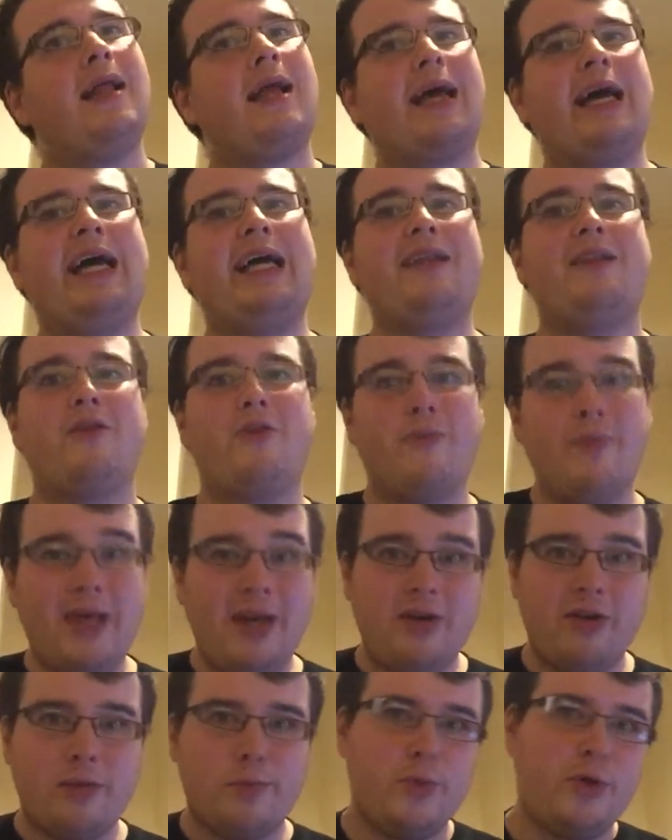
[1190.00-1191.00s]
And the
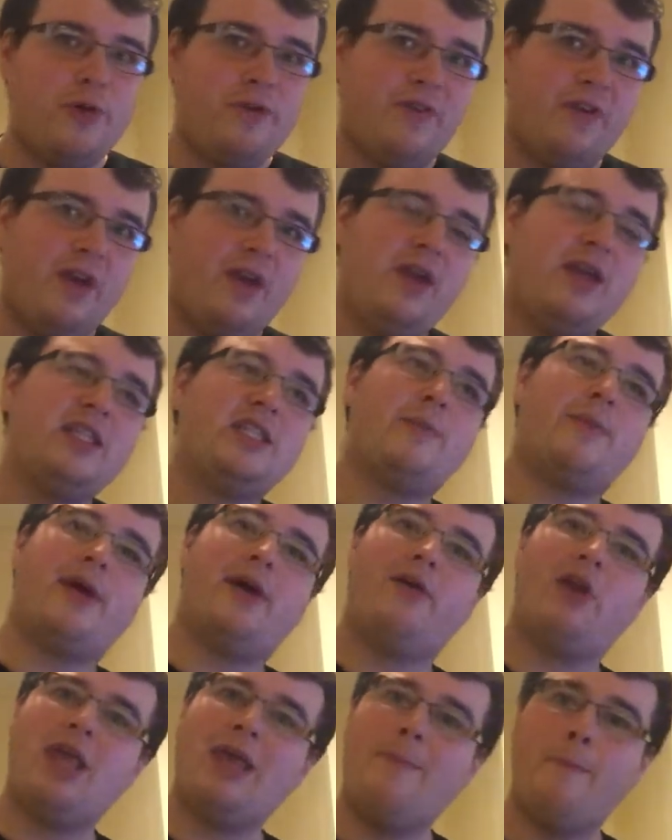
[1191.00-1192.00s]
remainder of the movie is
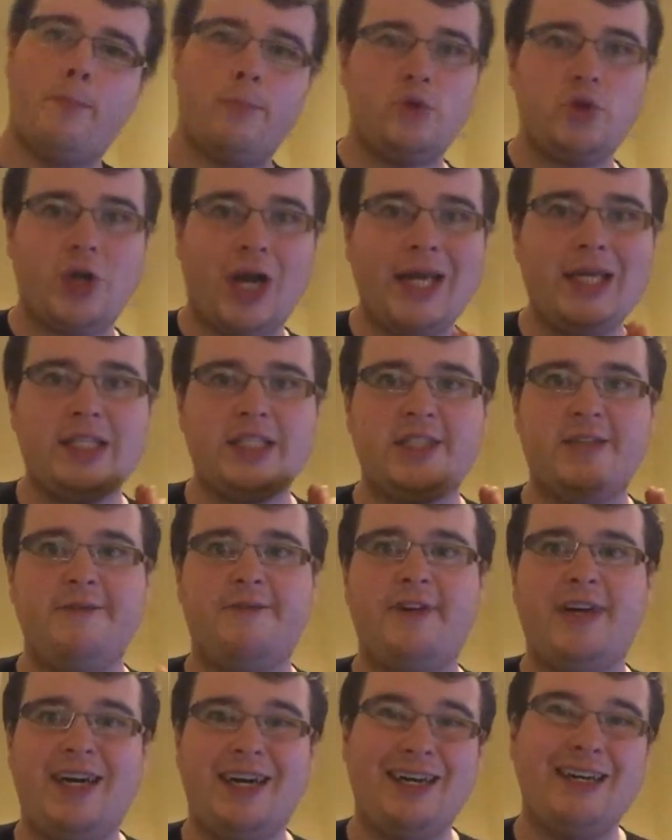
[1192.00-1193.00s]
about him trying to
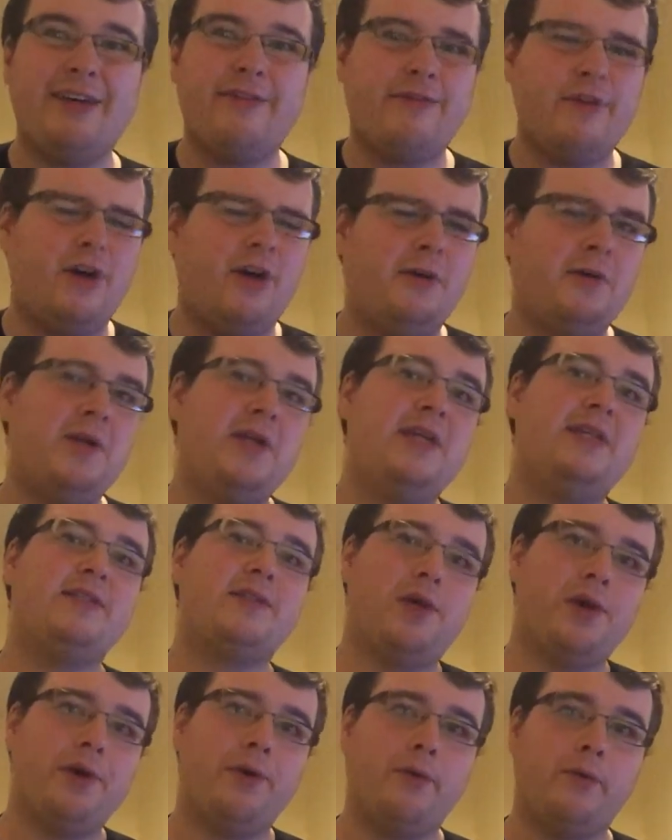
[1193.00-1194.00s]
survive on his
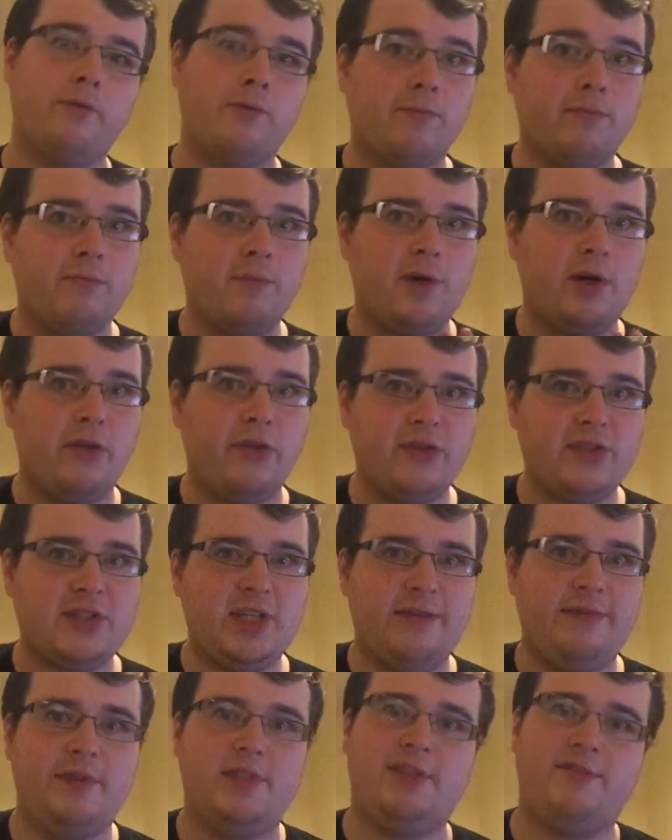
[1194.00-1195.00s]
own on the
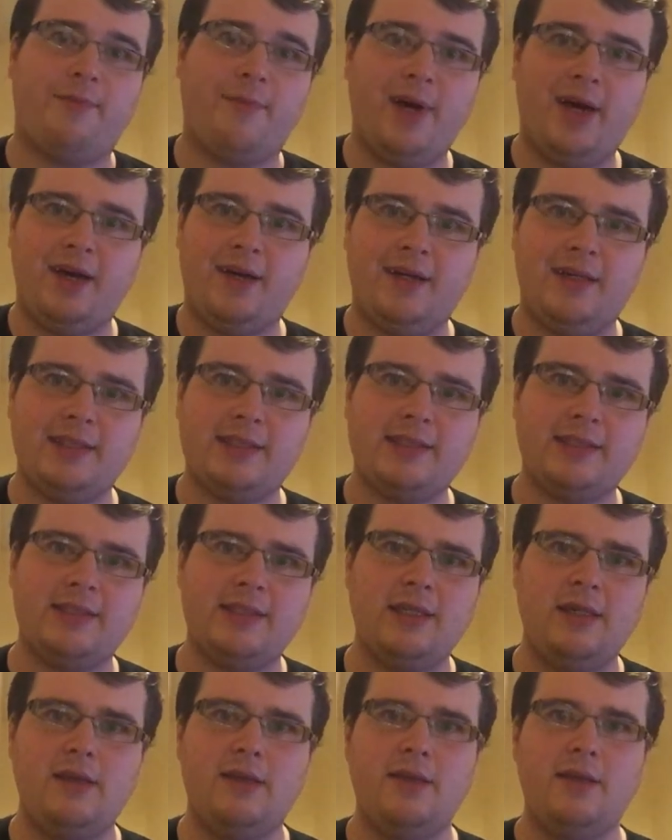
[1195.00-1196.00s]
surface of Mars,
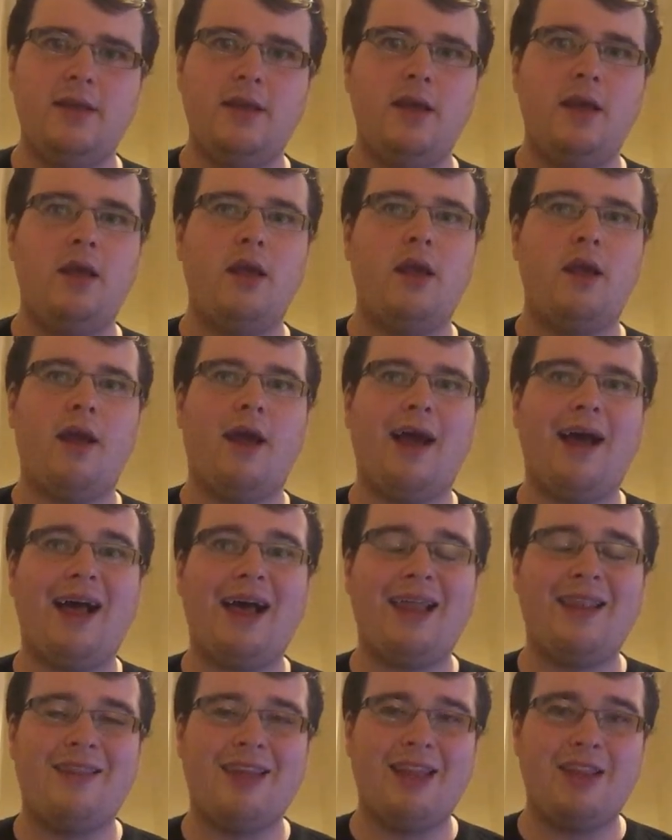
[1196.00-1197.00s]

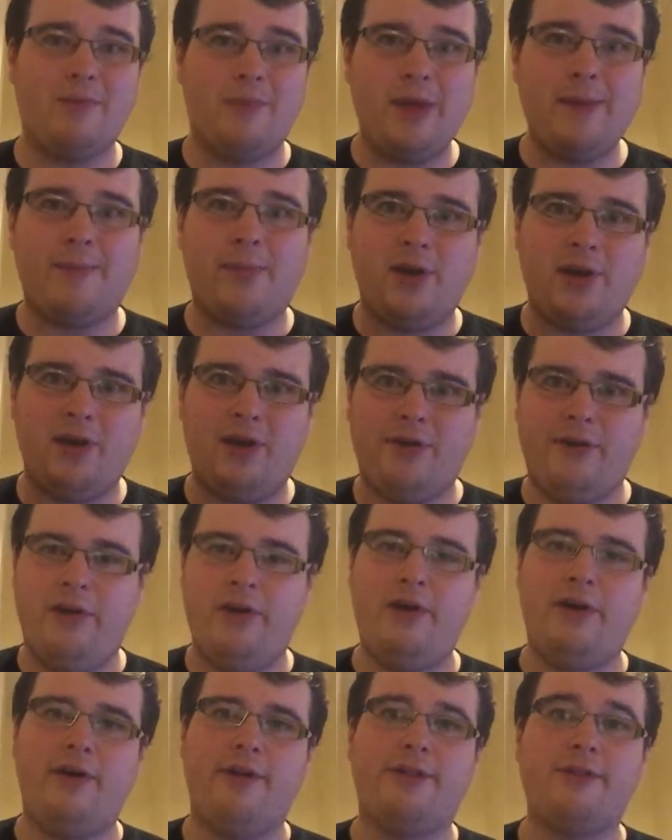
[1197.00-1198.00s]
and then the people on
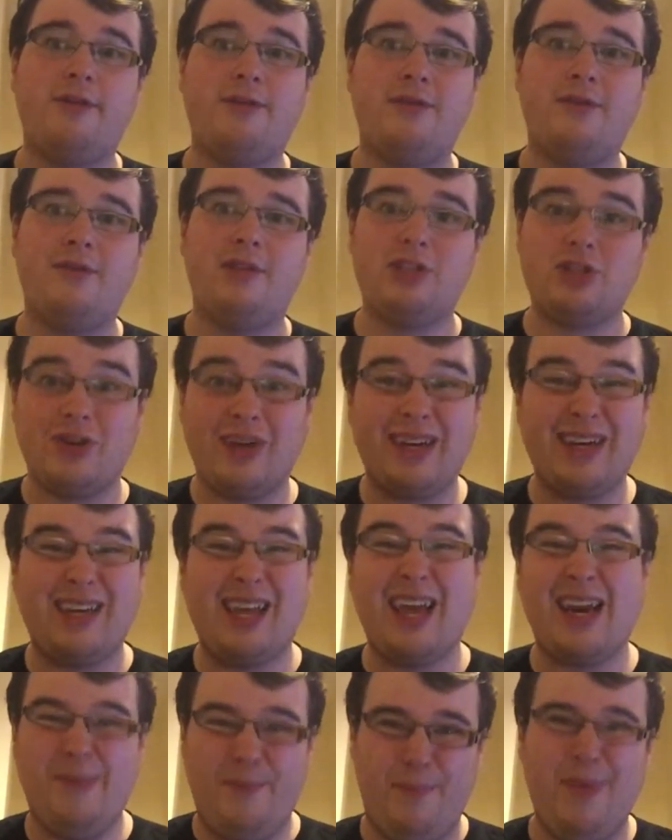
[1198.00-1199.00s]
Earth trying to
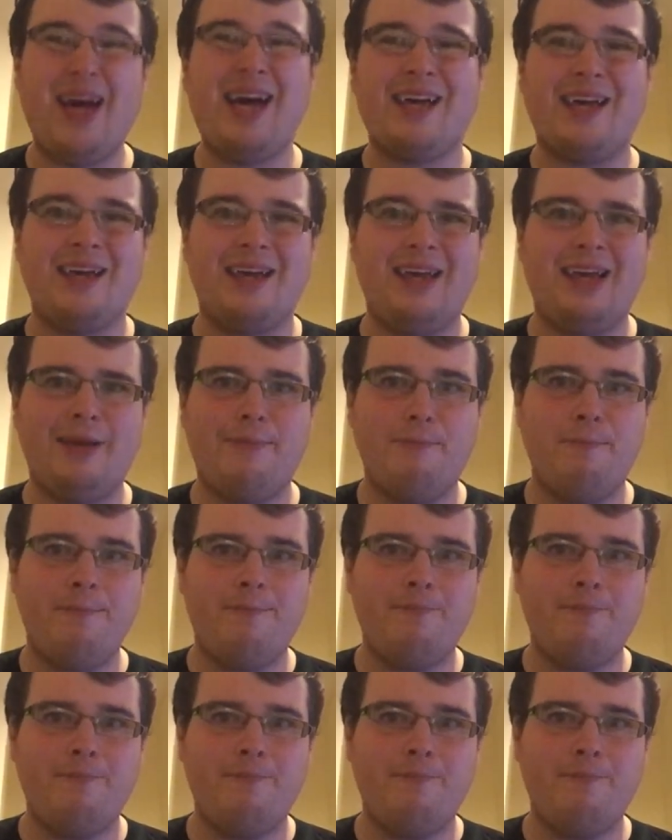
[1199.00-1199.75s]
get him back again.